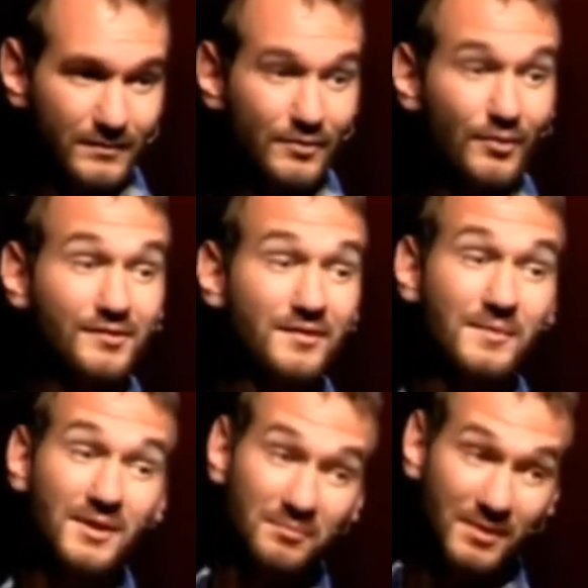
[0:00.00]
Dosta
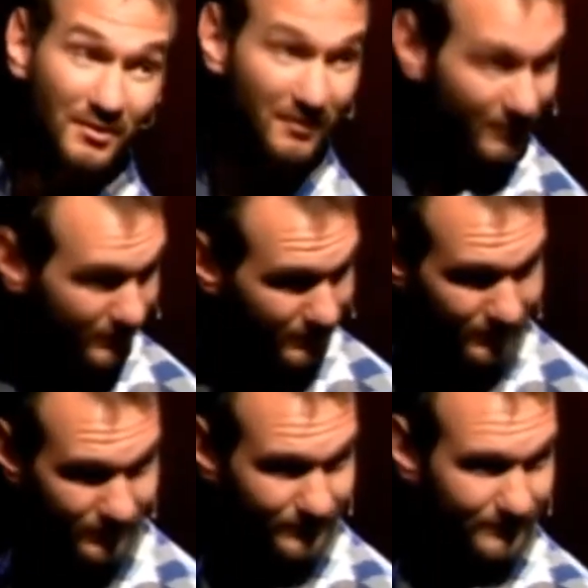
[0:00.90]
mi abio.
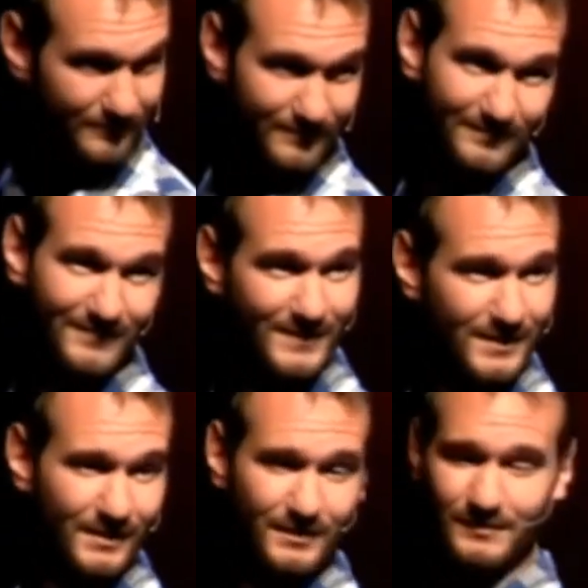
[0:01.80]

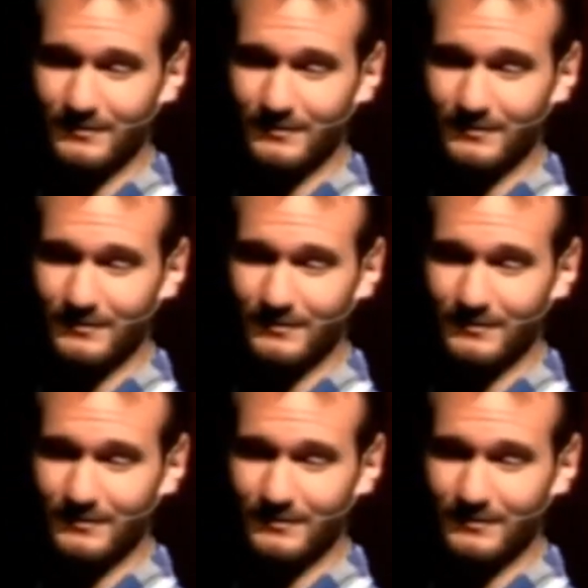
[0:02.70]
Okay.